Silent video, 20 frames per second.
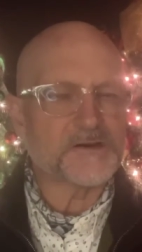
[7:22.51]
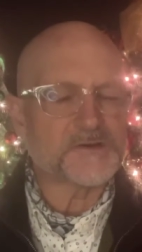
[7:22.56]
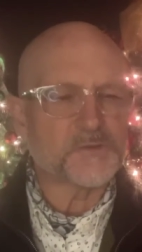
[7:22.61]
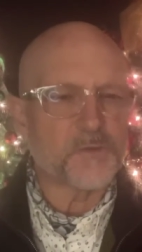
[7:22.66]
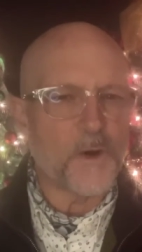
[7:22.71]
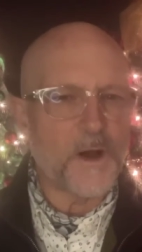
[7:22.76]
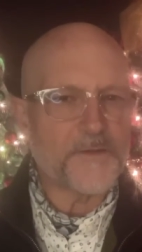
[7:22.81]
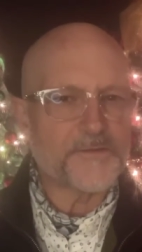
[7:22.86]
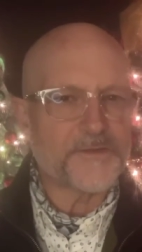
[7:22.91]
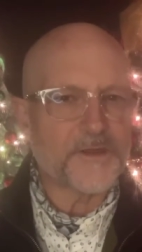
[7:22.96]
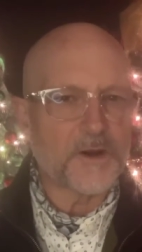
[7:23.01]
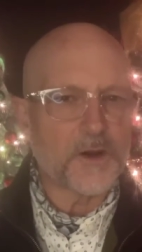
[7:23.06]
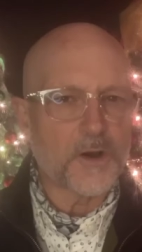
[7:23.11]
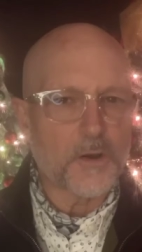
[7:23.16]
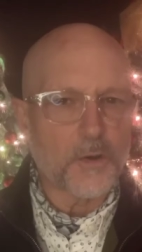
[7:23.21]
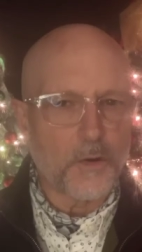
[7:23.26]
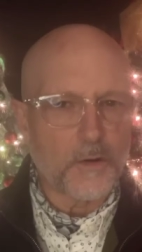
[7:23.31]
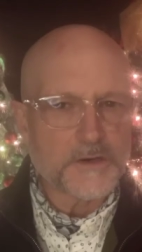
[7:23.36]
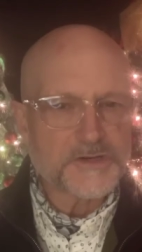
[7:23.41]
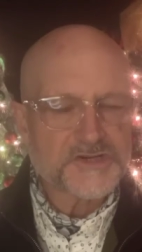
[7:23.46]
what the
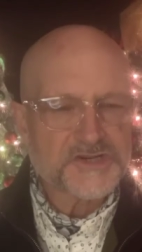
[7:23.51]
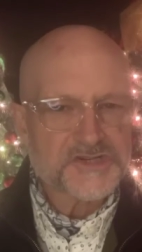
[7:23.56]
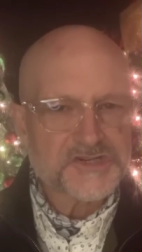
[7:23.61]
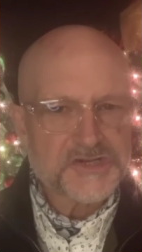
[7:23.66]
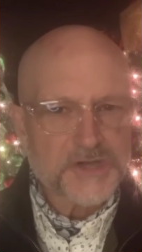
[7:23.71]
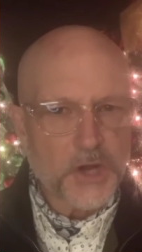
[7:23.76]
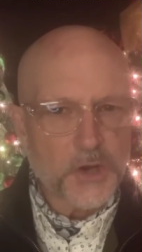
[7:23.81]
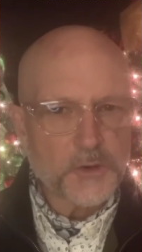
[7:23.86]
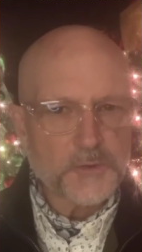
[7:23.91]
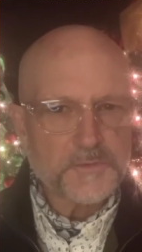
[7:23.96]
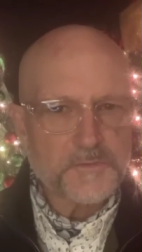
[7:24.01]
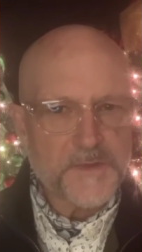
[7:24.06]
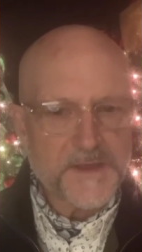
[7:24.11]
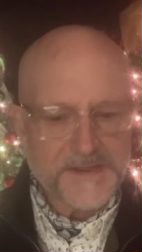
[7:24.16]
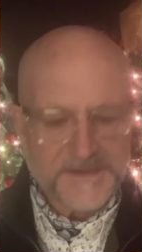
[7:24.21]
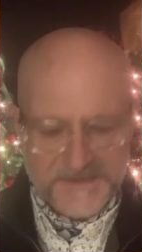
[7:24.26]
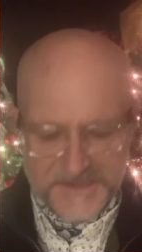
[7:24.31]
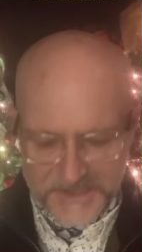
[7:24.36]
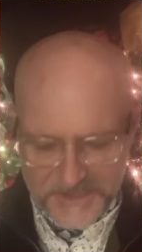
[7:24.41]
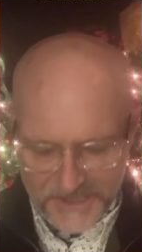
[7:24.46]
Lord showed me
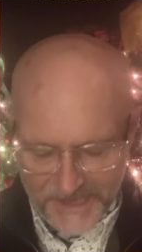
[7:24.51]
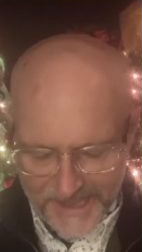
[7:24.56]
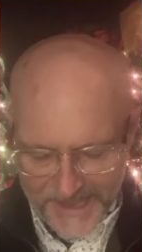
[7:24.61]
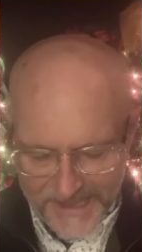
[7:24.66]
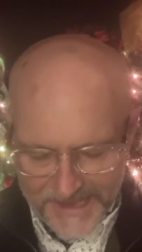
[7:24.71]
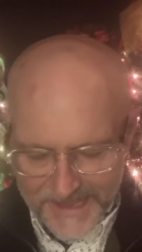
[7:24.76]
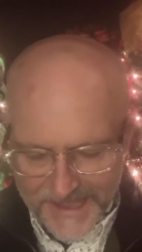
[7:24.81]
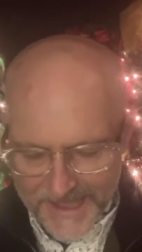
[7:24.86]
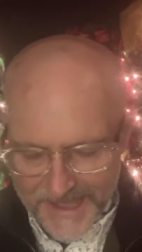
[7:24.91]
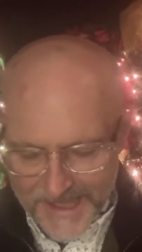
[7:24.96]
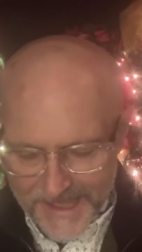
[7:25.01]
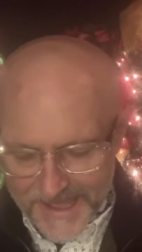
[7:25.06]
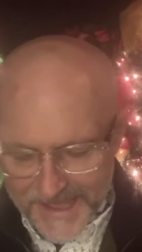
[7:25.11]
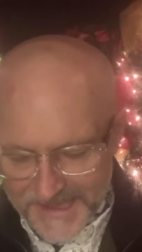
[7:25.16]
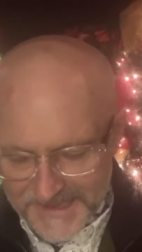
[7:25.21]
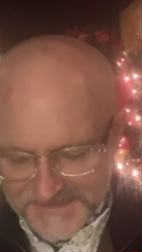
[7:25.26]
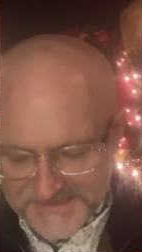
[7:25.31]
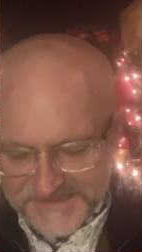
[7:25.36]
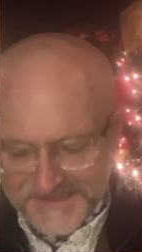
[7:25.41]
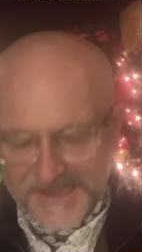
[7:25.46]
today.
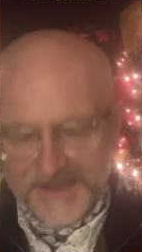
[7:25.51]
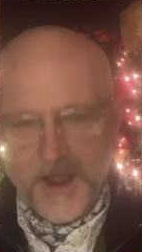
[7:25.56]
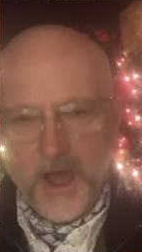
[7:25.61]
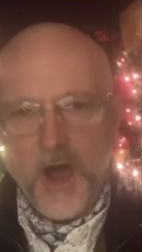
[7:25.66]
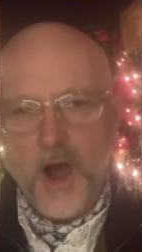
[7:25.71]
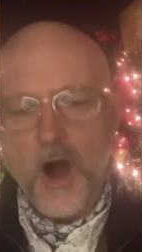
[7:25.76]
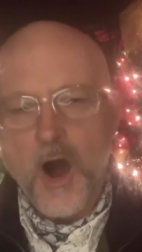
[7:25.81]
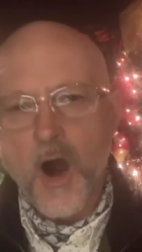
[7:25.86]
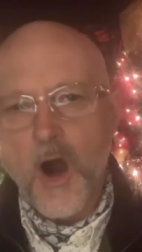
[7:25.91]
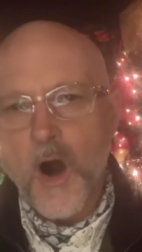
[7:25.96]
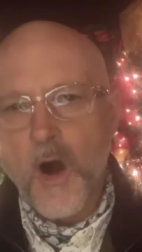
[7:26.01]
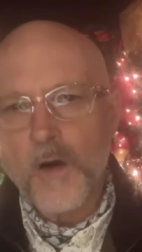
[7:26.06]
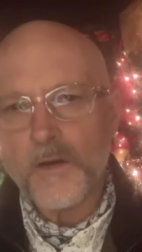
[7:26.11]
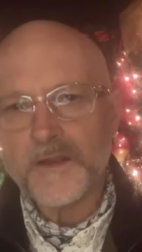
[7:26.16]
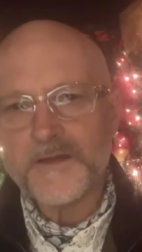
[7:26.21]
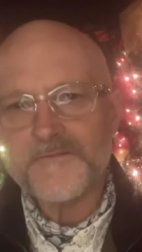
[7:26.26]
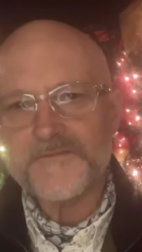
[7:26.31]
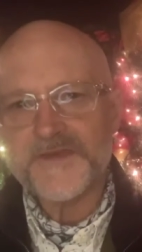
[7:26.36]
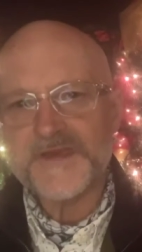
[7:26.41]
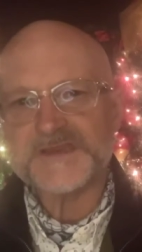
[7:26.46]
He said, All
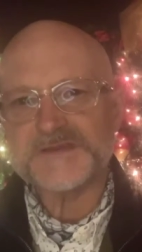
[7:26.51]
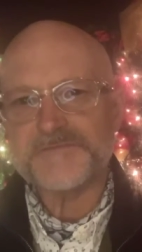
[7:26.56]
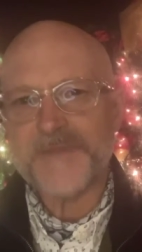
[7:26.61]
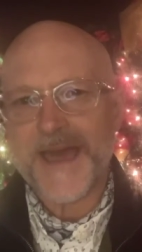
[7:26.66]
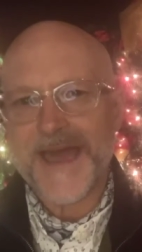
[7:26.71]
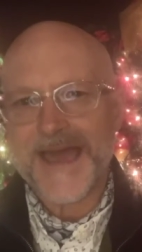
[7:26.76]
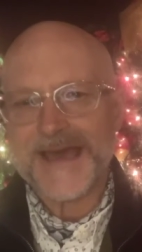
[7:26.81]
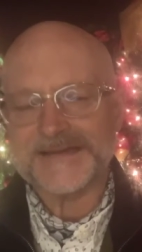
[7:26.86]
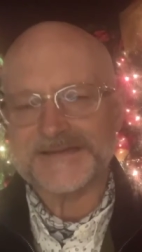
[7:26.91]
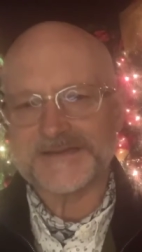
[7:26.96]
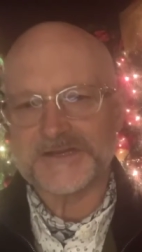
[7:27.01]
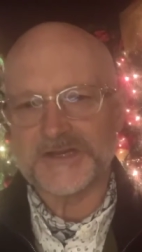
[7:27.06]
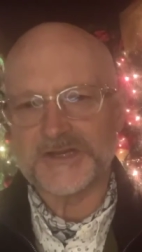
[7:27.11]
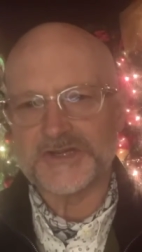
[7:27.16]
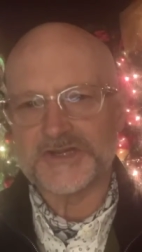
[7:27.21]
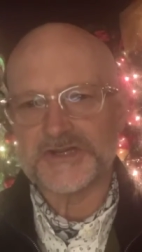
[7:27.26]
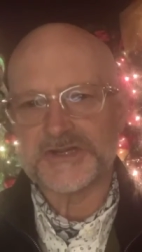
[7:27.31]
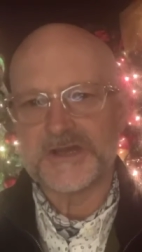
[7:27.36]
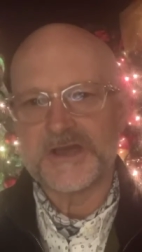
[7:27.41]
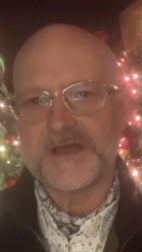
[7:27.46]
of this
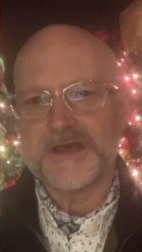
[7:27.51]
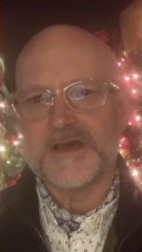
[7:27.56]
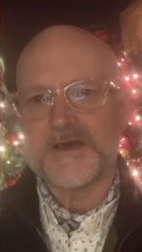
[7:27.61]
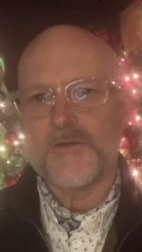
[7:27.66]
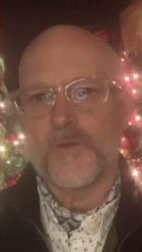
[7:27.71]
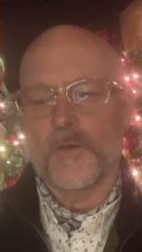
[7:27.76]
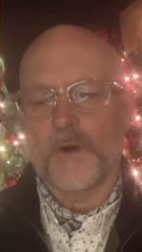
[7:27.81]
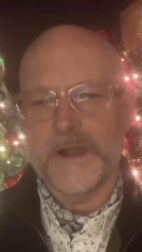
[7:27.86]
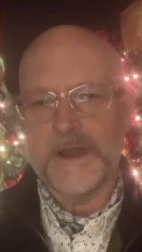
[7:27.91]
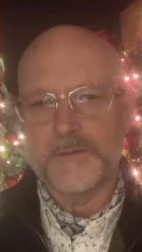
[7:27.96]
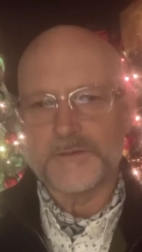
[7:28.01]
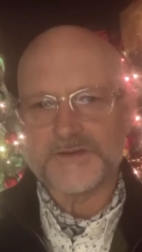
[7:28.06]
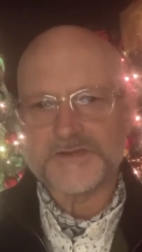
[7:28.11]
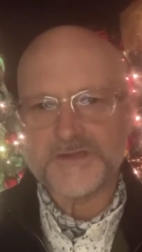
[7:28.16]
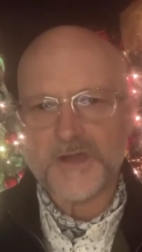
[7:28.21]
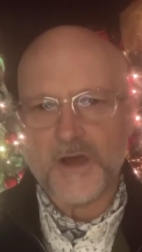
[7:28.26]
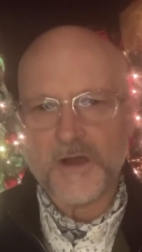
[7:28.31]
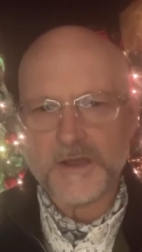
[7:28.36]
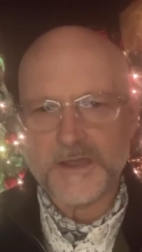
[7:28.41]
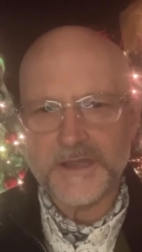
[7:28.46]
passage where he was
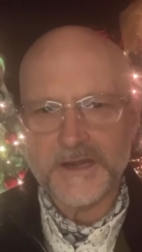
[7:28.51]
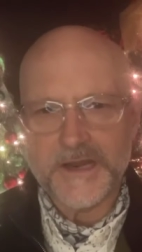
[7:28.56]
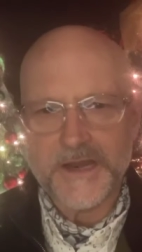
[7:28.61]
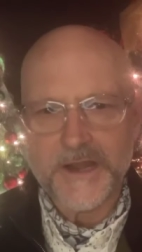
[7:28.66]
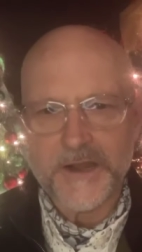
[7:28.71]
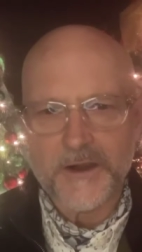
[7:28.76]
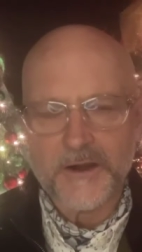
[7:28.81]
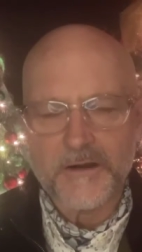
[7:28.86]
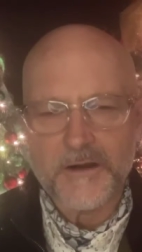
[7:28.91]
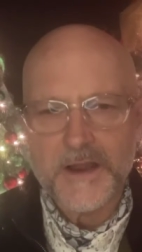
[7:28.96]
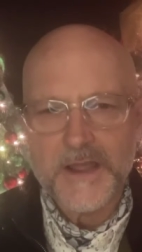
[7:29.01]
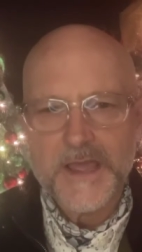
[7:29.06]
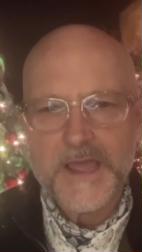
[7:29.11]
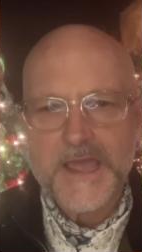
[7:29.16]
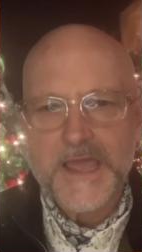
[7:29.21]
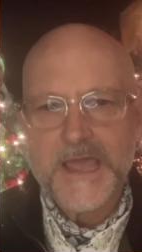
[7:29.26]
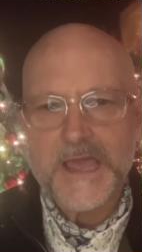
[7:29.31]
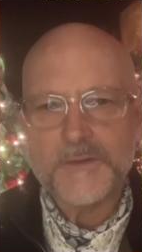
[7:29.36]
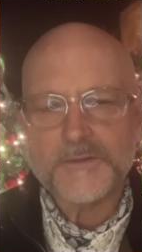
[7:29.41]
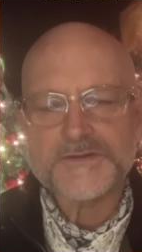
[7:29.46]
talking here,
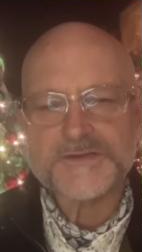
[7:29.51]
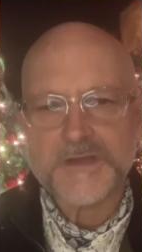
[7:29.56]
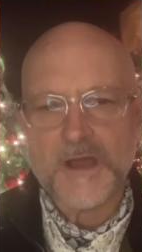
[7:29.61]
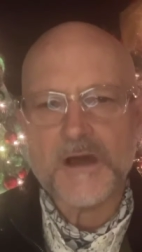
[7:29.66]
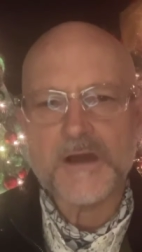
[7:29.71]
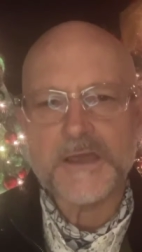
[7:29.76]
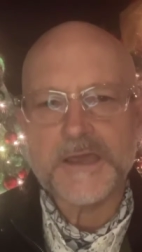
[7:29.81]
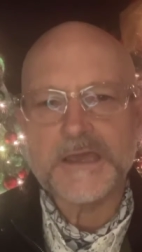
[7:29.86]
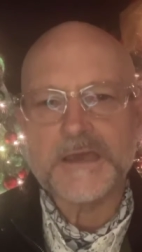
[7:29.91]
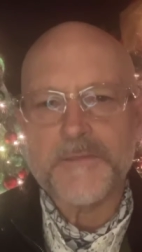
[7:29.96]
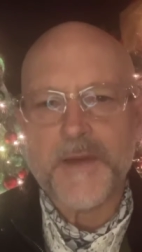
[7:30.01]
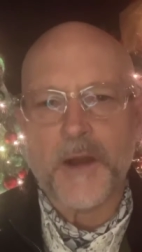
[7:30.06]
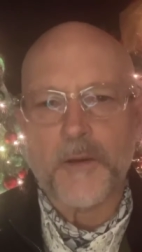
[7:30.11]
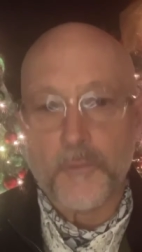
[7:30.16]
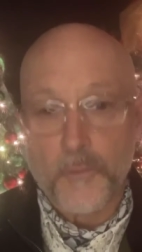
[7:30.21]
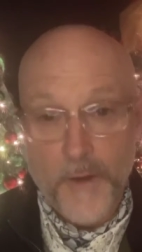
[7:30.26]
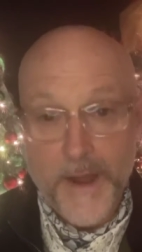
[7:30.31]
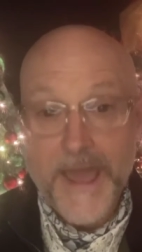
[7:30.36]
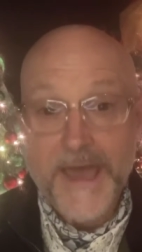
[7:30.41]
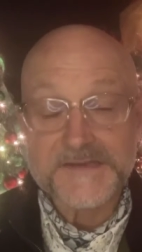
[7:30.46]
he was talking about
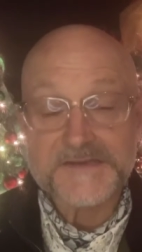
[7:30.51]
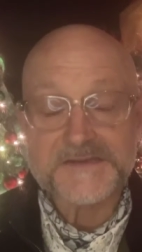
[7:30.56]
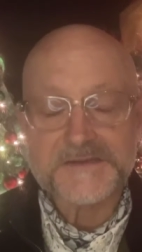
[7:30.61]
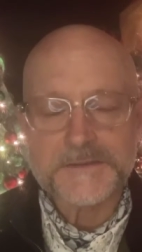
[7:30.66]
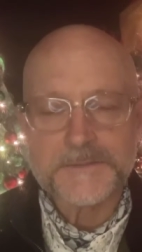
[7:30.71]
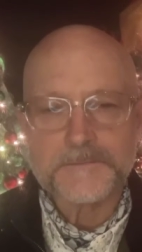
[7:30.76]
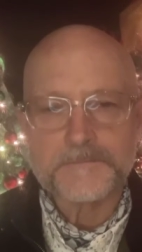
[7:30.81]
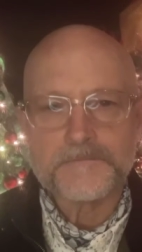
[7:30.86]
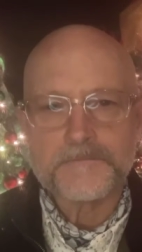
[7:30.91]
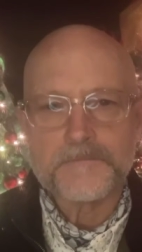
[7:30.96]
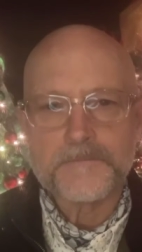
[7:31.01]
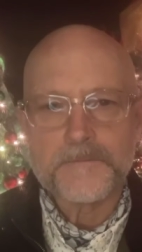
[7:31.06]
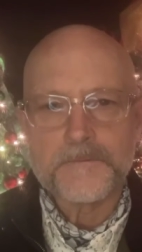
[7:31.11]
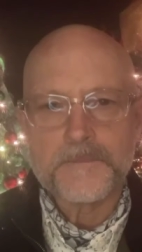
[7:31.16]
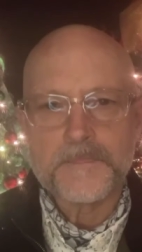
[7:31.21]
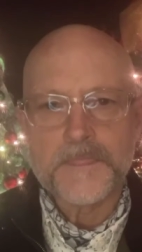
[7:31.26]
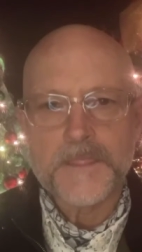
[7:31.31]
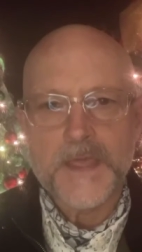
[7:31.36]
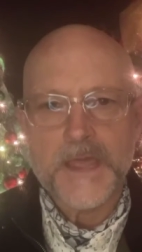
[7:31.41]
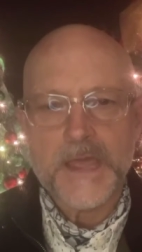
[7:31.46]
rest
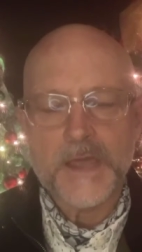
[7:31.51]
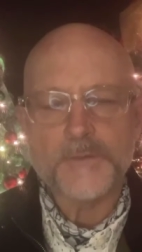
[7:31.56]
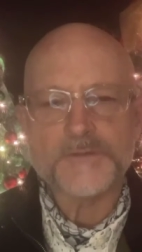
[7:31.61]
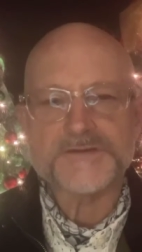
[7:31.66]
he was